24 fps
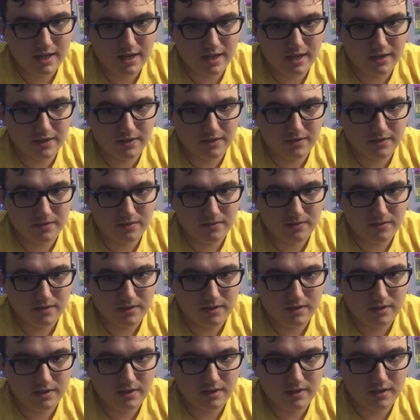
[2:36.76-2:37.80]
don't know.
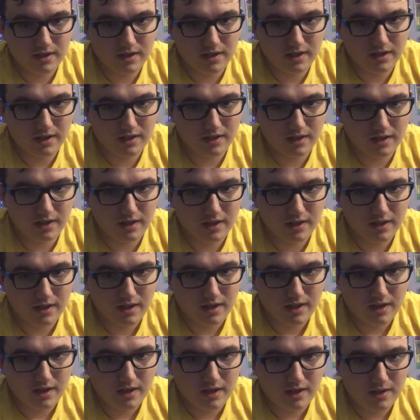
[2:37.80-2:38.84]
And, like,
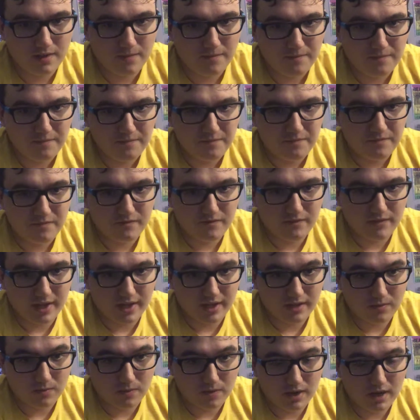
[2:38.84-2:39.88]

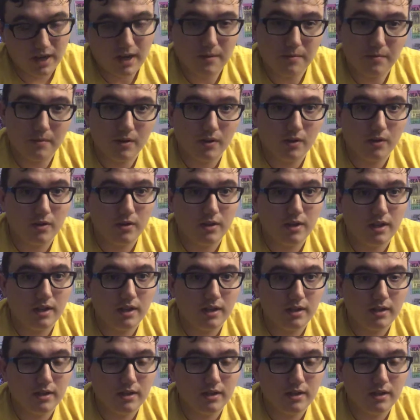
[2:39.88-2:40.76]
that's why I pre-ordered it,